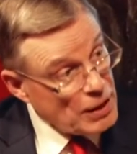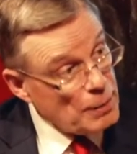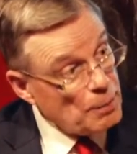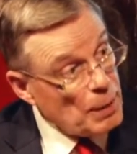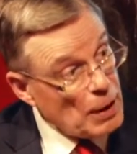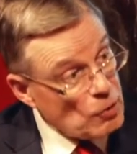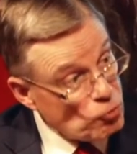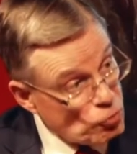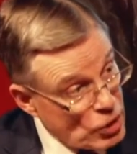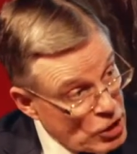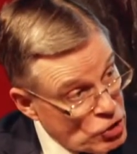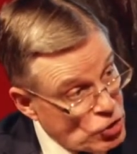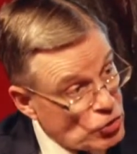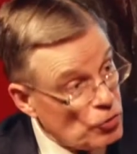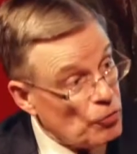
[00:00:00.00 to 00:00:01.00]

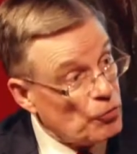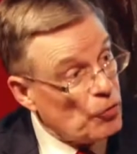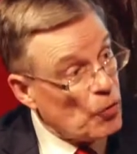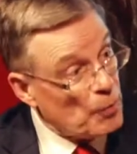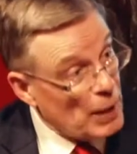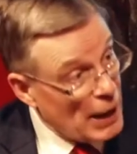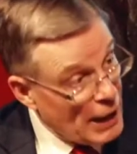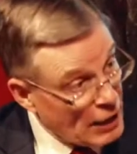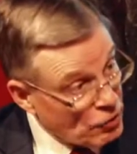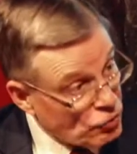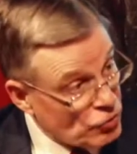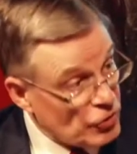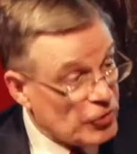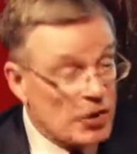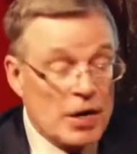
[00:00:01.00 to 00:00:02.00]
biracial, former
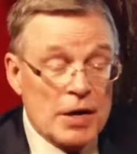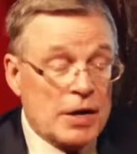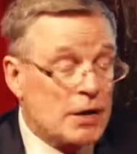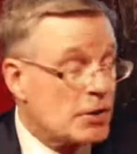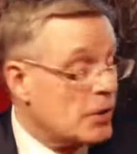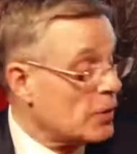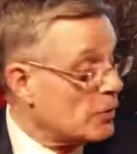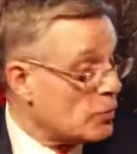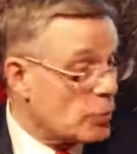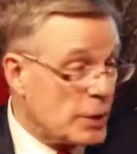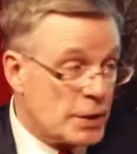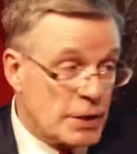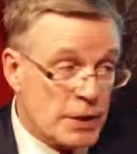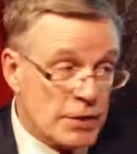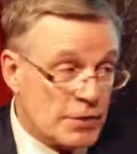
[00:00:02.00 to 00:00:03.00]
actress. Mm-hmm.
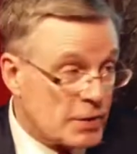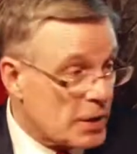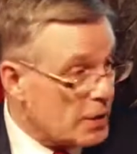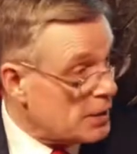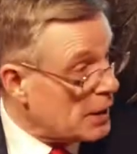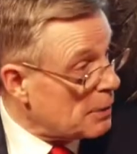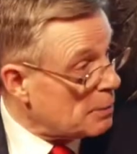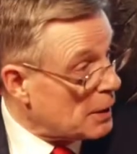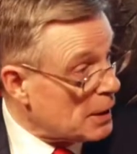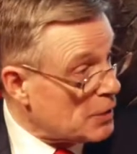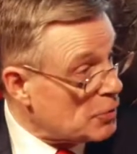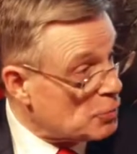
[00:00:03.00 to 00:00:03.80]
20 years ago, that marriage